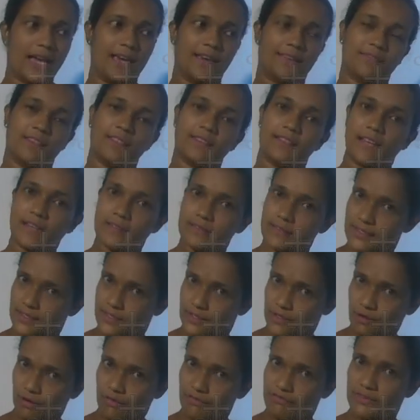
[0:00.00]
and the
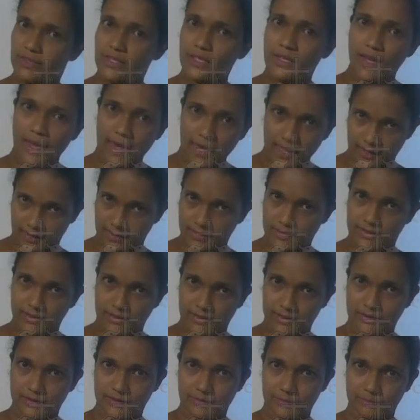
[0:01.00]
density of the
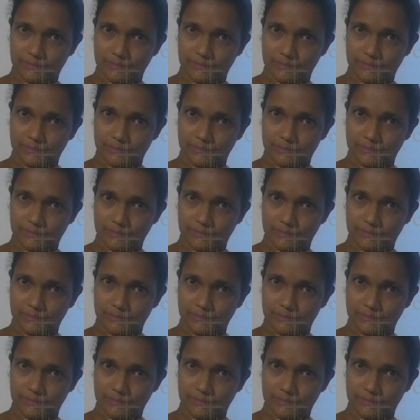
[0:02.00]
egg,